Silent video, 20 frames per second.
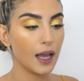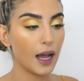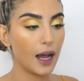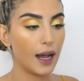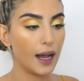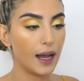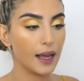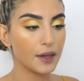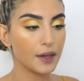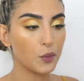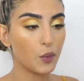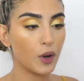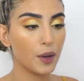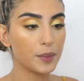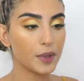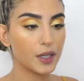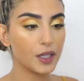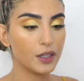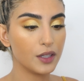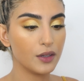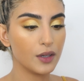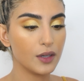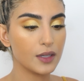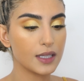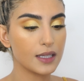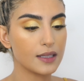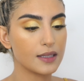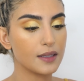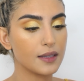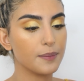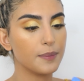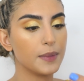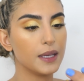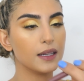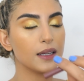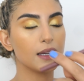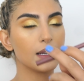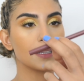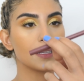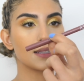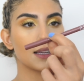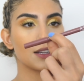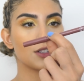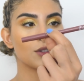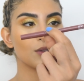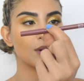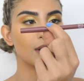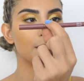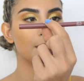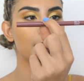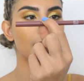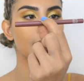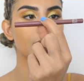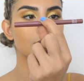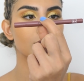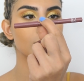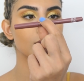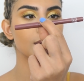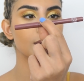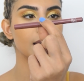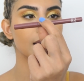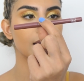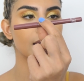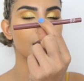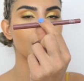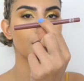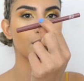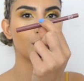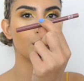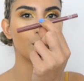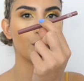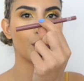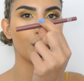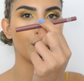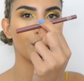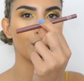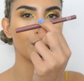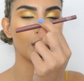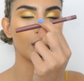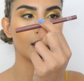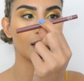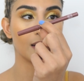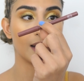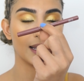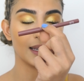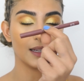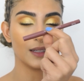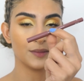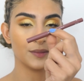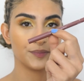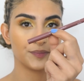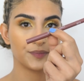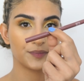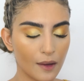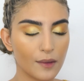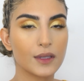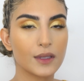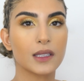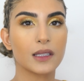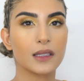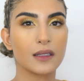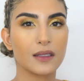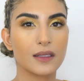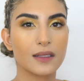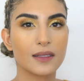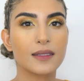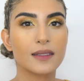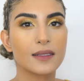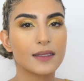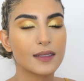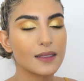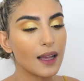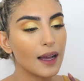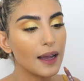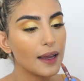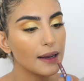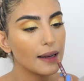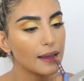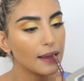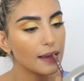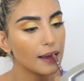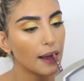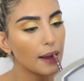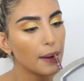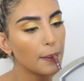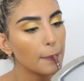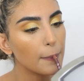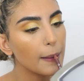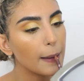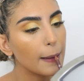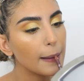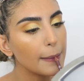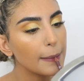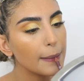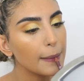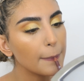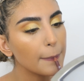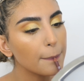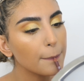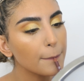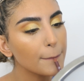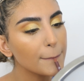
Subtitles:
And what I'm going to use is the Mina Essential Lip Pencil in 409. Just going to slightly outline it.